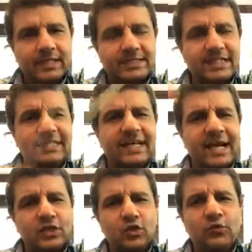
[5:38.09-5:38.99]
Still
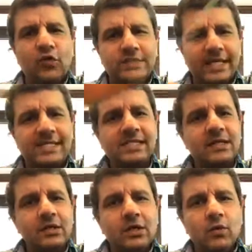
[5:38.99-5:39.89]
there are two forces.
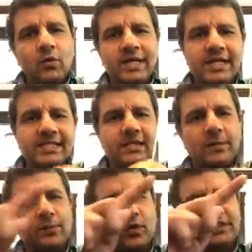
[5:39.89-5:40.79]
One is,
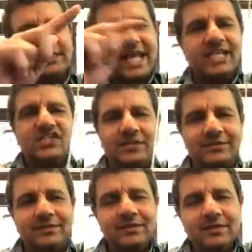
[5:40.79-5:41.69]
of course,
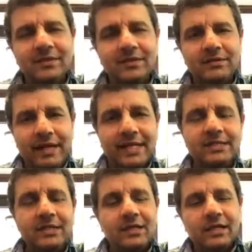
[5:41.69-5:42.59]
tension, right?